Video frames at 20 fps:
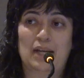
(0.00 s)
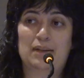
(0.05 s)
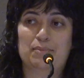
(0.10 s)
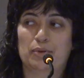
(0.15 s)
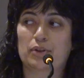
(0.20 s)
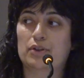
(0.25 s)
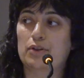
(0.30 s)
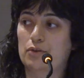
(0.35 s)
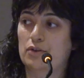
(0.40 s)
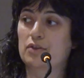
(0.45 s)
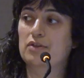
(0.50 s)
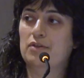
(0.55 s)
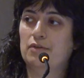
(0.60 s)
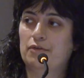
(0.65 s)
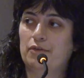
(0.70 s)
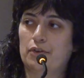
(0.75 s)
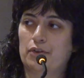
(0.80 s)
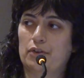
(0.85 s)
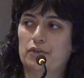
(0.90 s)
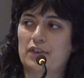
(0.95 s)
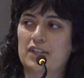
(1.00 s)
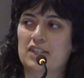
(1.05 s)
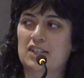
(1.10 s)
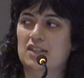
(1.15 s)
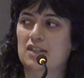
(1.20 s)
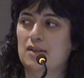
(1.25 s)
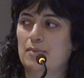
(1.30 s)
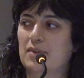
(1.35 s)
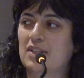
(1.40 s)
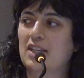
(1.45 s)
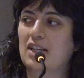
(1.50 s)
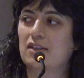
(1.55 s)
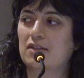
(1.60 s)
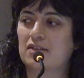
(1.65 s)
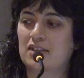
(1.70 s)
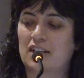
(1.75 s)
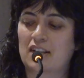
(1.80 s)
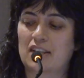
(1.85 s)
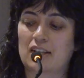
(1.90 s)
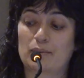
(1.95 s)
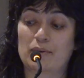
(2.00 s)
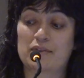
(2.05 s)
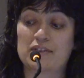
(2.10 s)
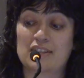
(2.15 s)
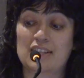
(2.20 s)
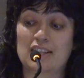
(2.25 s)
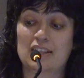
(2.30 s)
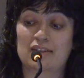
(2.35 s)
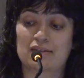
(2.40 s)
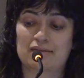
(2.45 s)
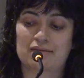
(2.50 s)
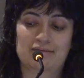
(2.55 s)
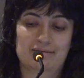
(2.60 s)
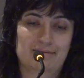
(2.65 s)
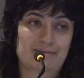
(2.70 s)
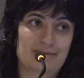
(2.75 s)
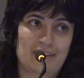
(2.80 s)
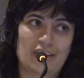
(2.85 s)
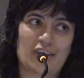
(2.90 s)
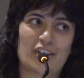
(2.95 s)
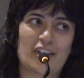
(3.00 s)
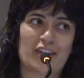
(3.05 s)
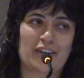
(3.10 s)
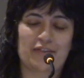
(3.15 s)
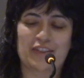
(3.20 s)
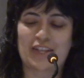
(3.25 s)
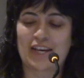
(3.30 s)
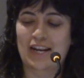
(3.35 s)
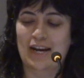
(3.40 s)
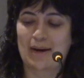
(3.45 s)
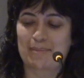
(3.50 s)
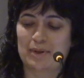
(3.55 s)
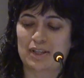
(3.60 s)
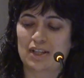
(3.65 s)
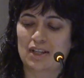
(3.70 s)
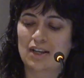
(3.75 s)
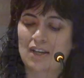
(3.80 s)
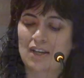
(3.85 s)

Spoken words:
produce further risks themselves. And I think we've seen a lot of that happen.